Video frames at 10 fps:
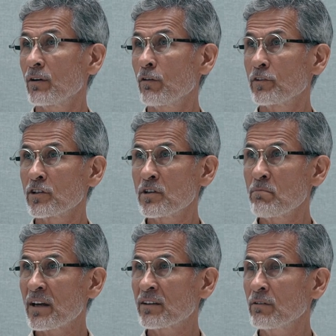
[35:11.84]
of the
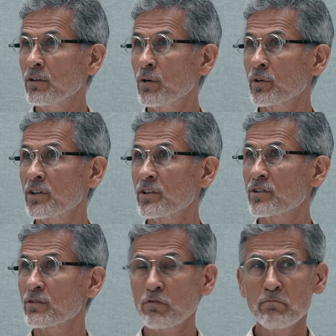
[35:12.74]
Tibetan
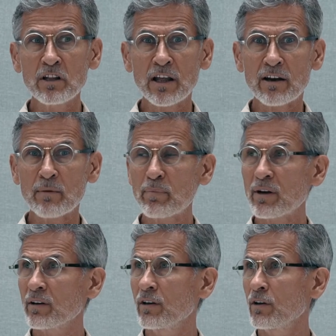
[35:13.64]
yogis, of
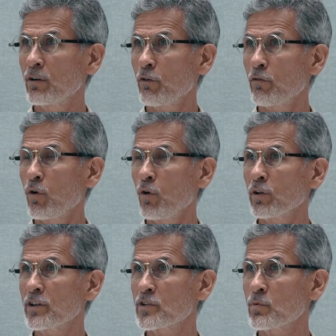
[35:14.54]
Milarepa, of
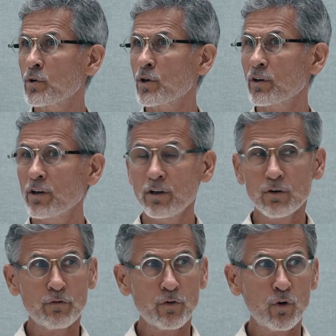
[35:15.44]
all this work,
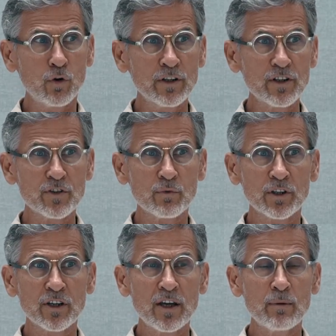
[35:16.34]
of all this
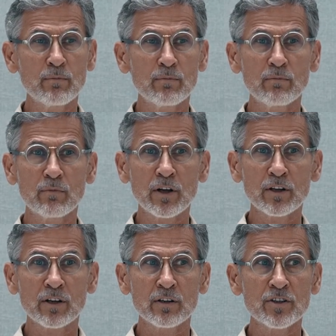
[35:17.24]
what came
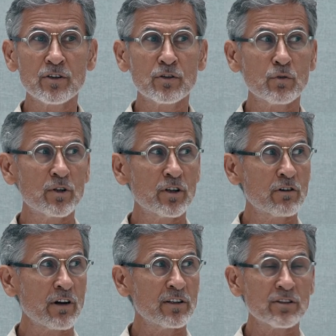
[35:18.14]
and considered to be the
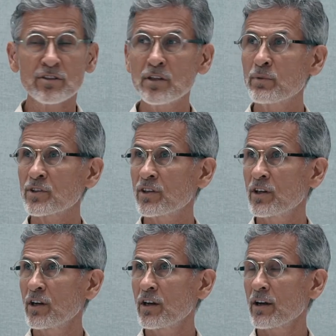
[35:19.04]
greatest, deepest
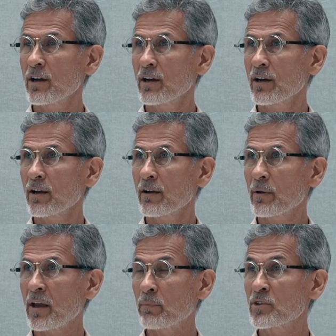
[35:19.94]

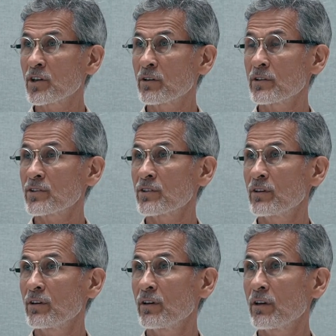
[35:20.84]
kept secrets.
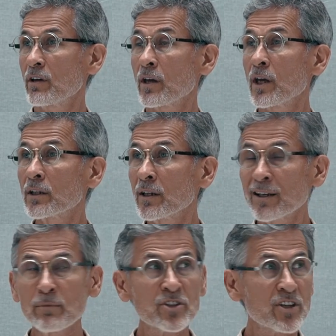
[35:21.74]
Hitler
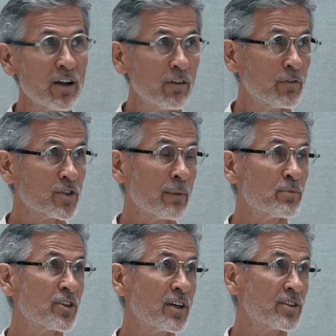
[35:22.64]
himself was
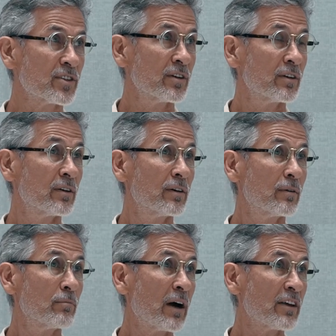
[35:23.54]
obsessed
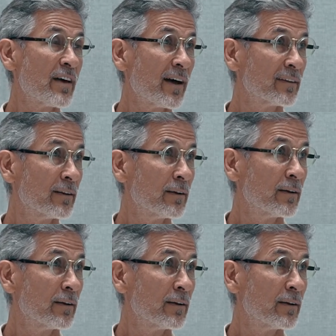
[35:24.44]
by that,